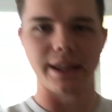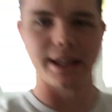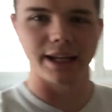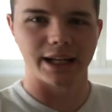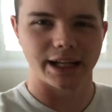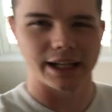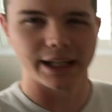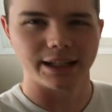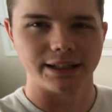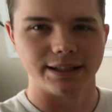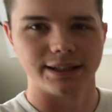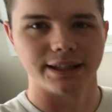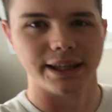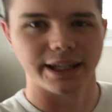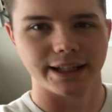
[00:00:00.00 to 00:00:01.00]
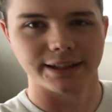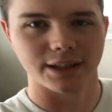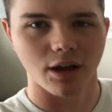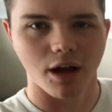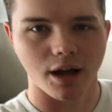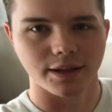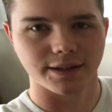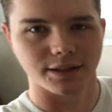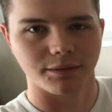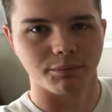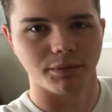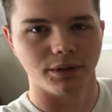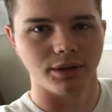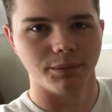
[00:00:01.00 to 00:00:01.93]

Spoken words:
thing is this awesome